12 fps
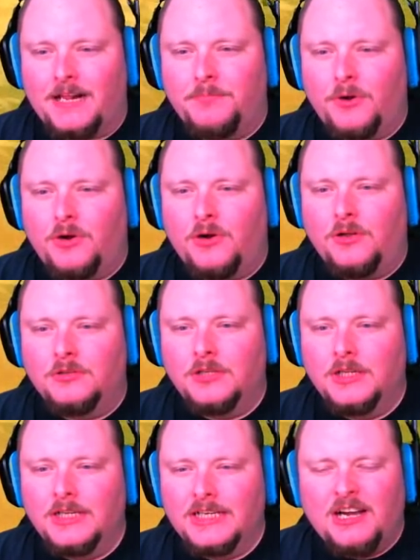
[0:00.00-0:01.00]
ball
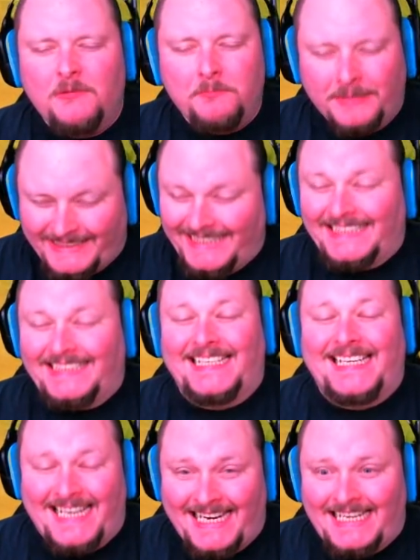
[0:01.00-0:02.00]

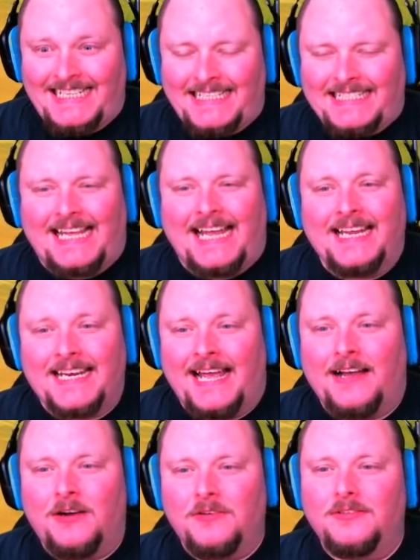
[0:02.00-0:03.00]
completely inside
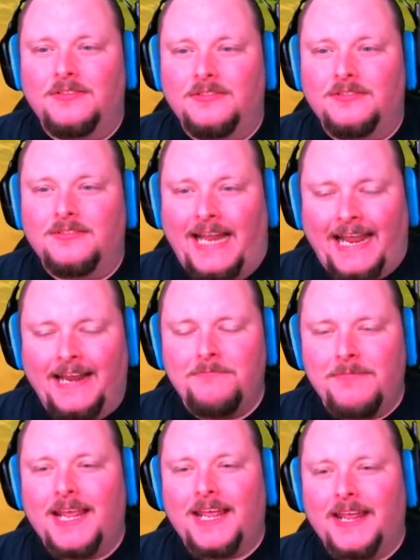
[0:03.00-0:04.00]
out and
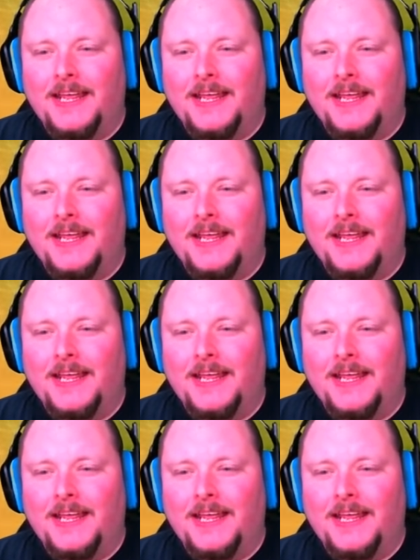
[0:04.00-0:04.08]
making it